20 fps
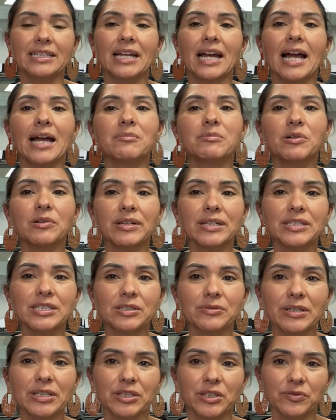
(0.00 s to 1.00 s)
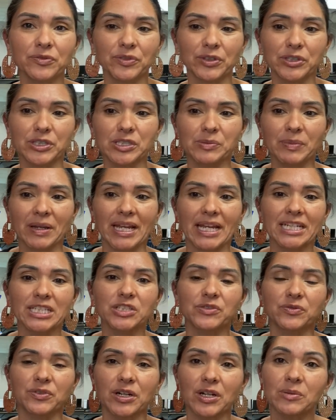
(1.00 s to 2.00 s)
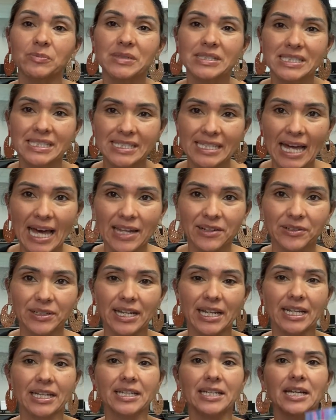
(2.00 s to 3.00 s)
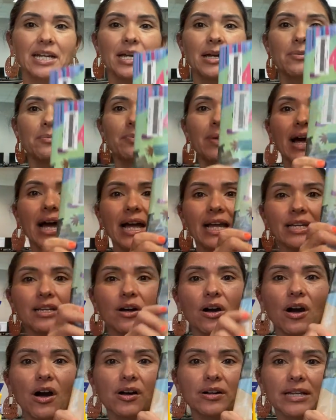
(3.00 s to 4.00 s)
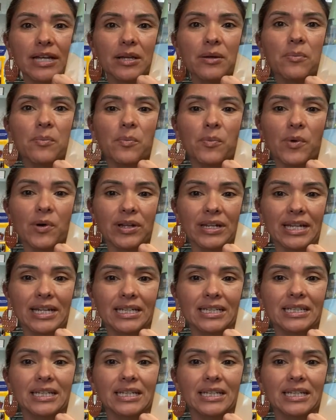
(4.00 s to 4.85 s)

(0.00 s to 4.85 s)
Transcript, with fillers: I'm going to read the first page from Saturday by Oge Mora.